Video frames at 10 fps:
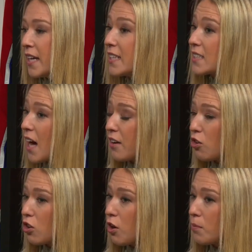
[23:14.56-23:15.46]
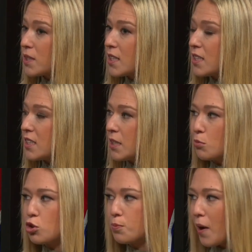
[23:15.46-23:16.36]
He's got an Oklahoma City team
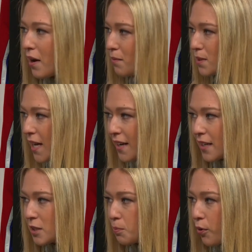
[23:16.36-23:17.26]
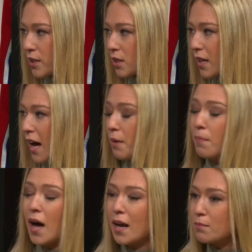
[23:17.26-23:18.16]
who's bottom 10 against points allowed,
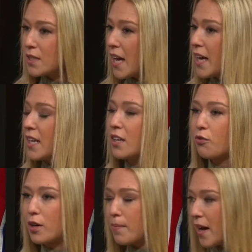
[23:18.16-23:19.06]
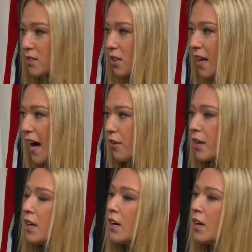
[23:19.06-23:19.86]
bottom 10 in rebounds allowed.